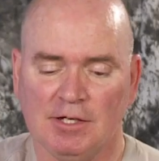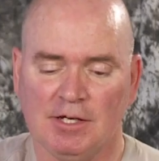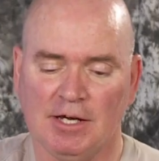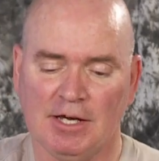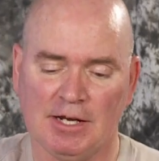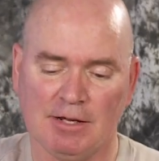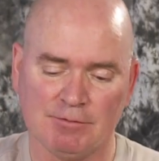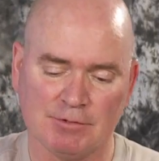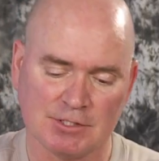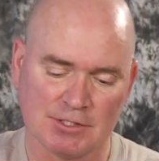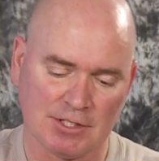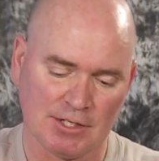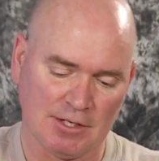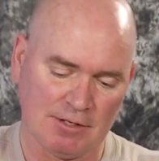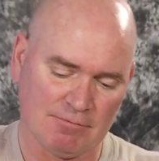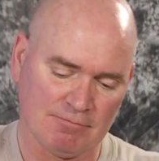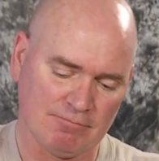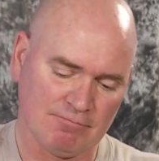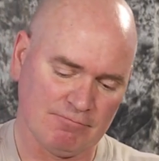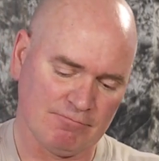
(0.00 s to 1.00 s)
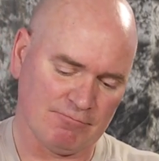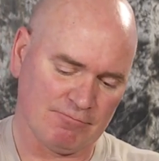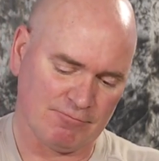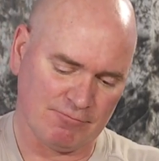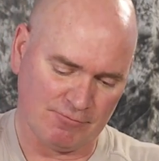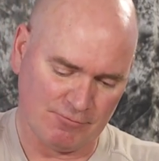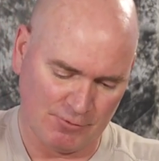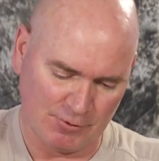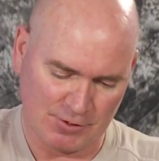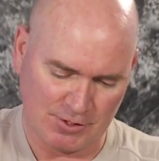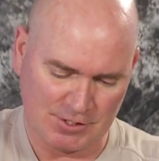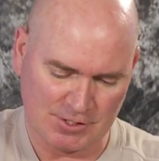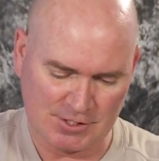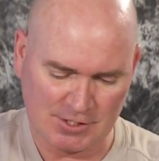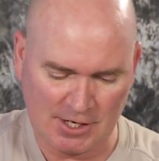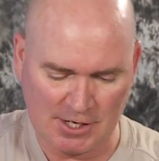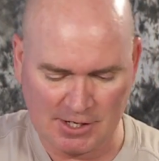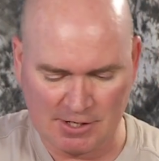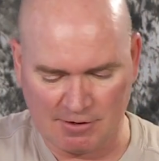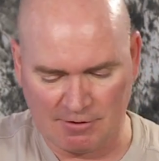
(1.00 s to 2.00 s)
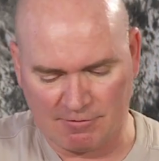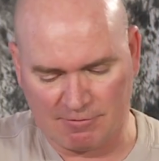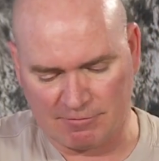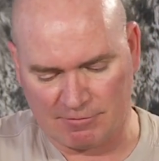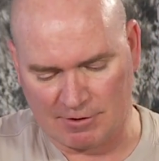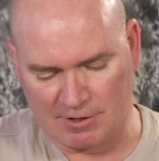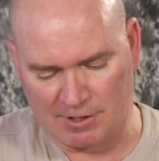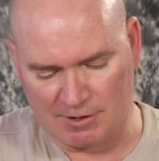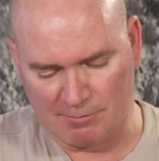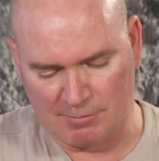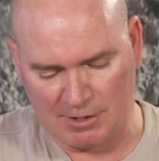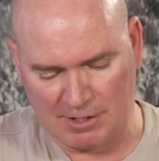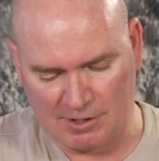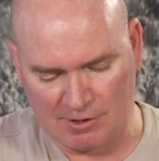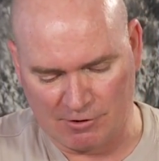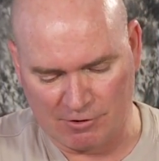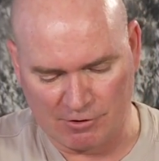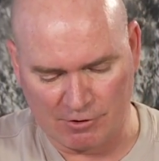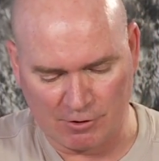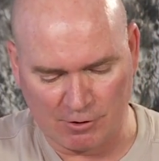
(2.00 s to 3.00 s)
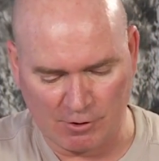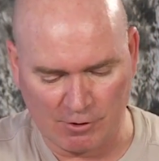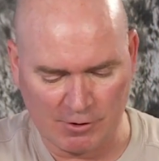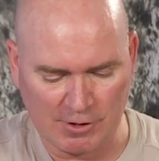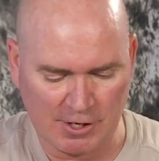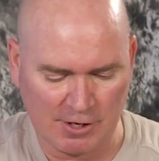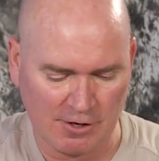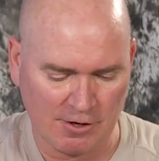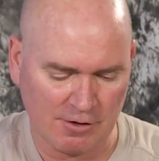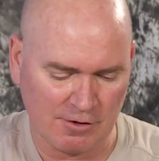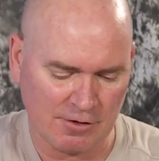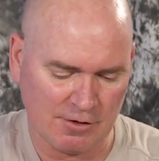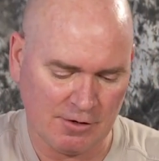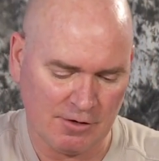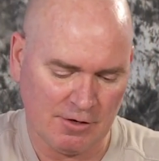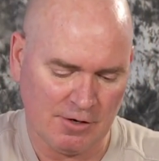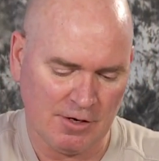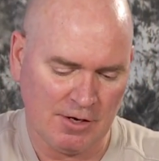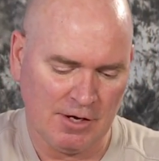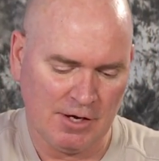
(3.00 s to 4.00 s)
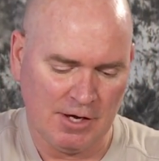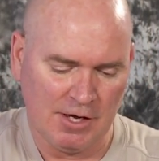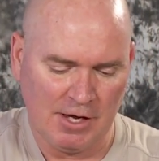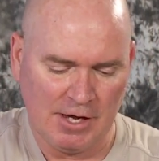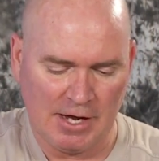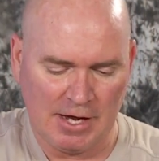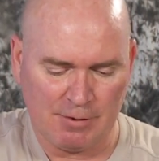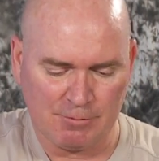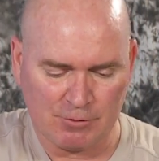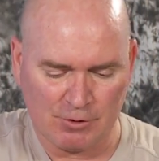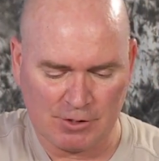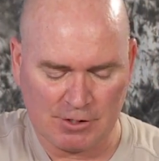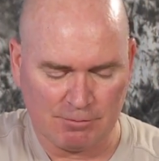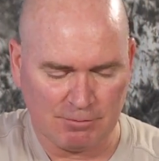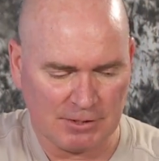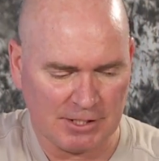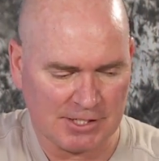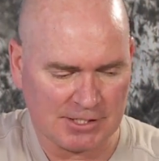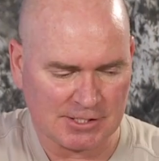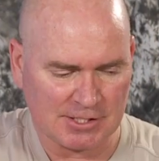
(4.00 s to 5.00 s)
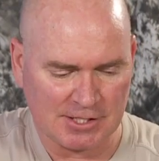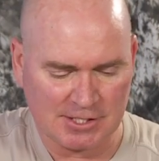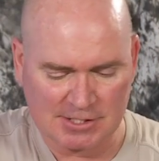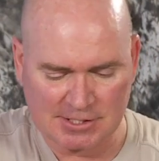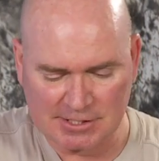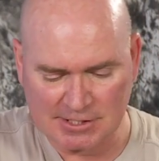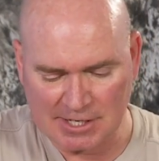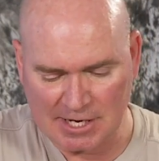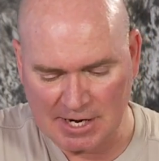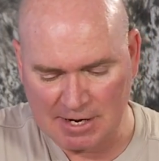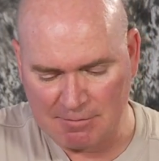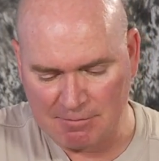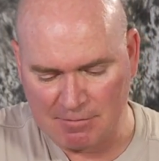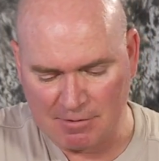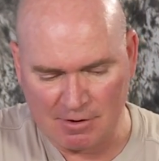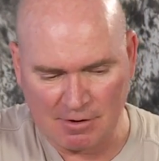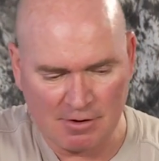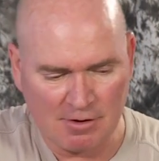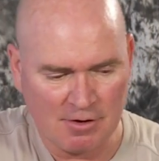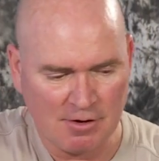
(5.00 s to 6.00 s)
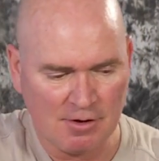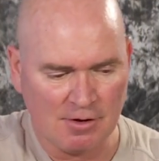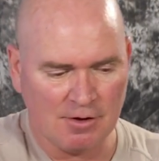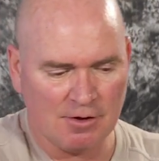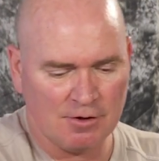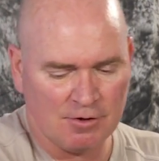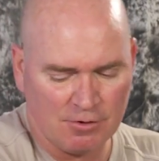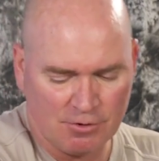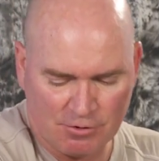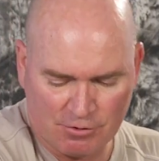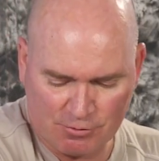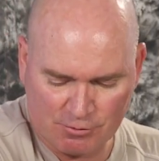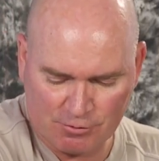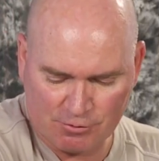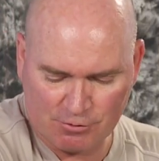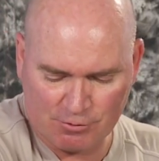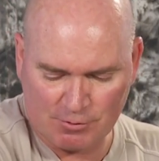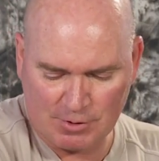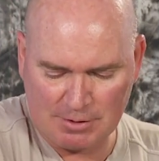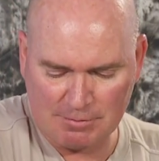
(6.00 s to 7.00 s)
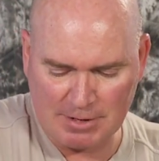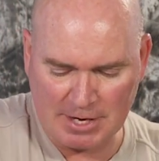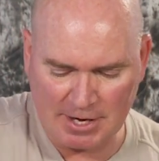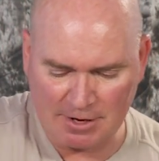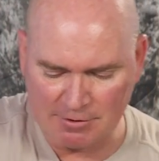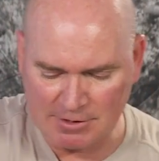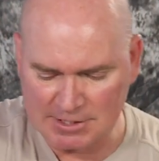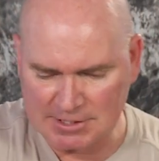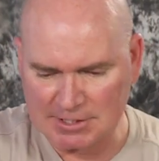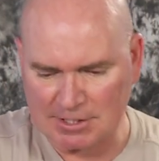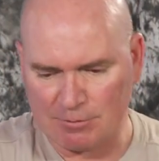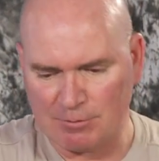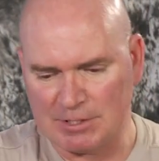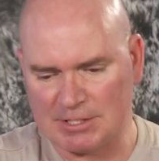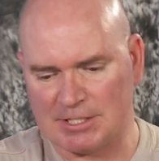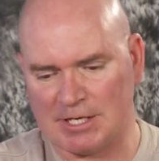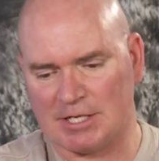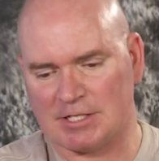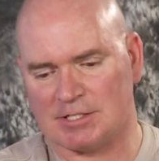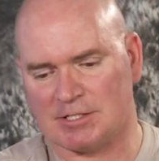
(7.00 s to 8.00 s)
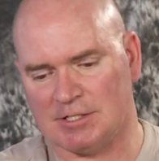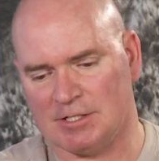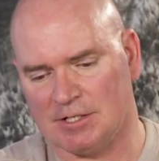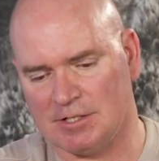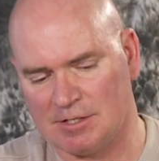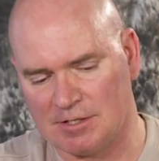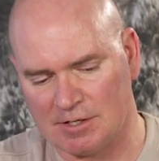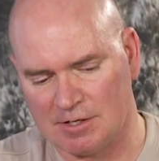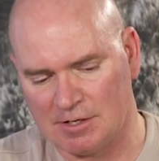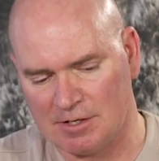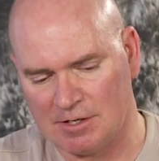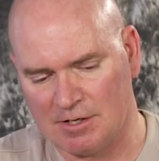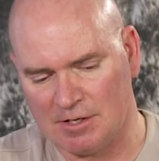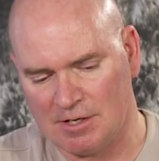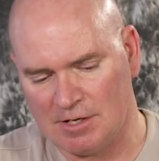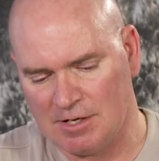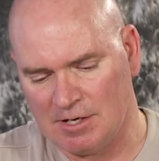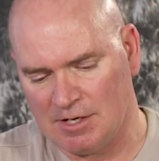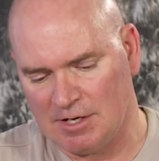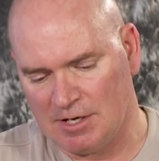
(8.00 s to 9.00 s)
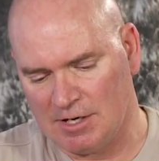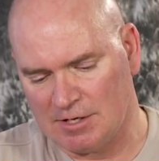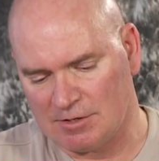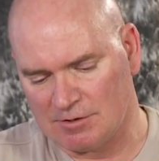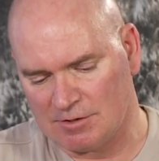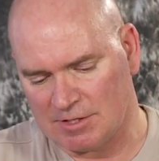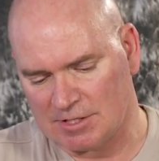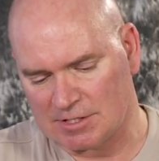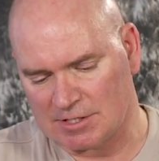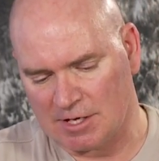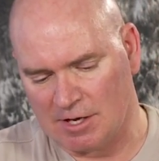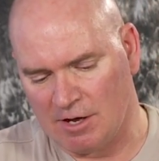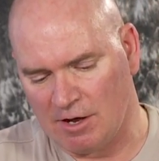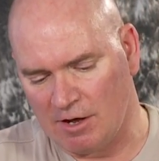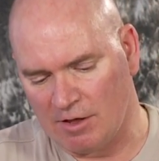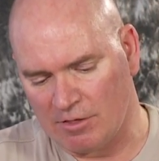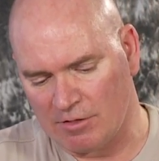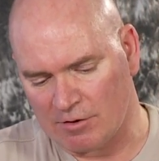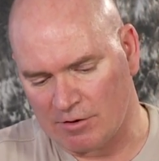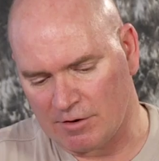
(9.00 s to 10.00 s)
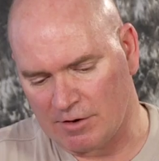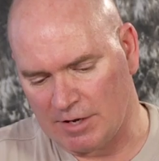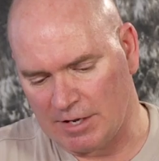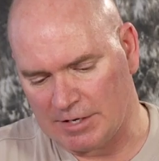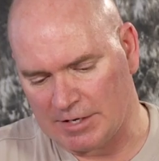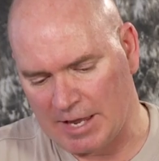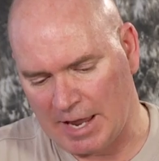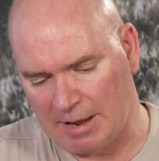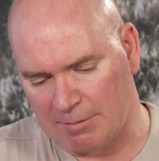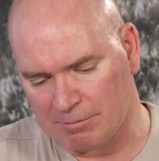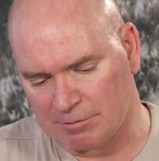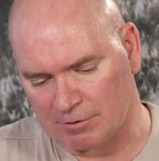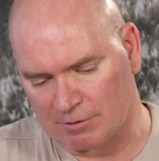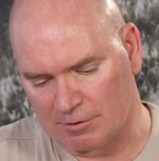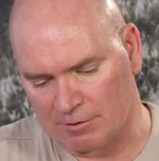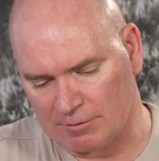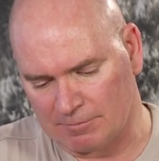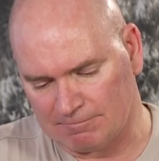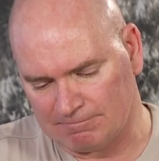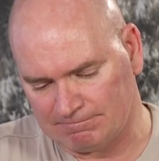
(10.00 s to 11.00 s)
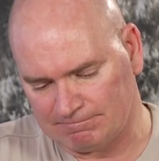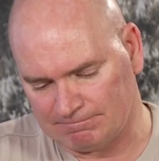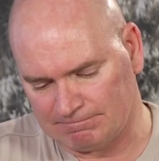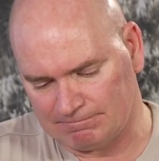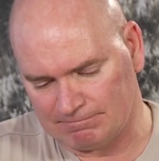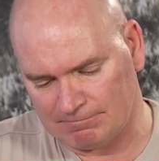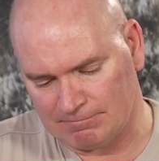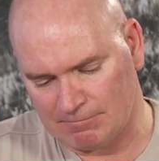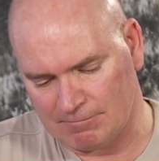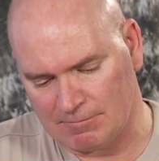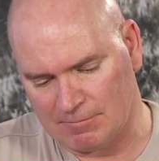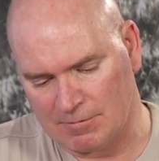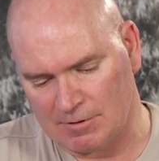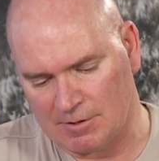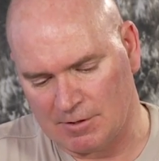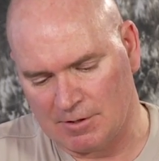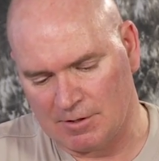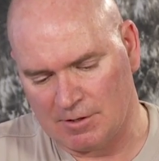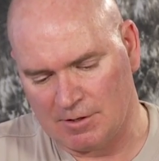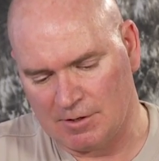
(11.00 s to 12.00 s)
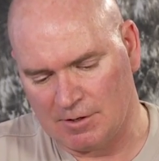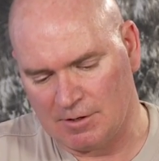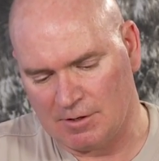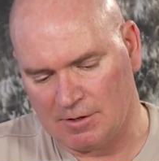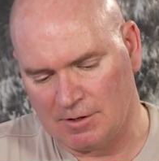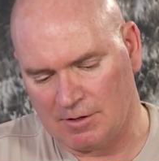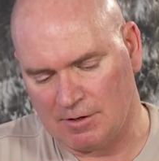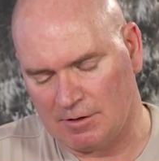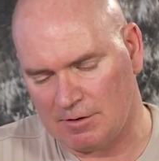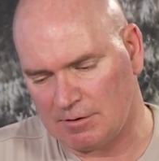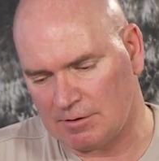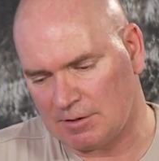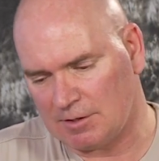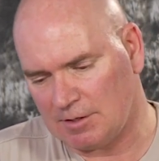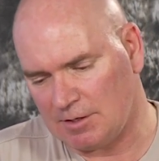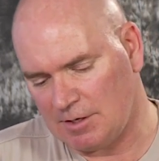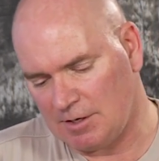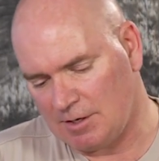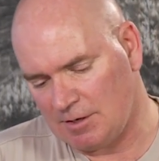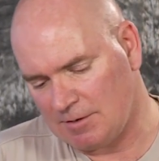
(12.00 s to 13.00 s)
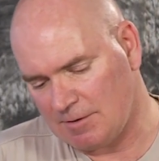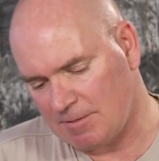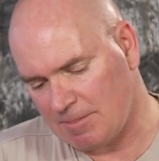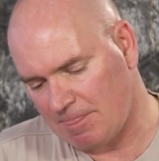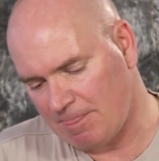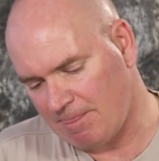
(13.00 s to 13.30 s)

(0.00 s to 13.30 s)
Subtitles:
And I'm just going to, for the sake of being thorough here, I'm going to place the same 3 batteries that we tested into this other adapter. Okay.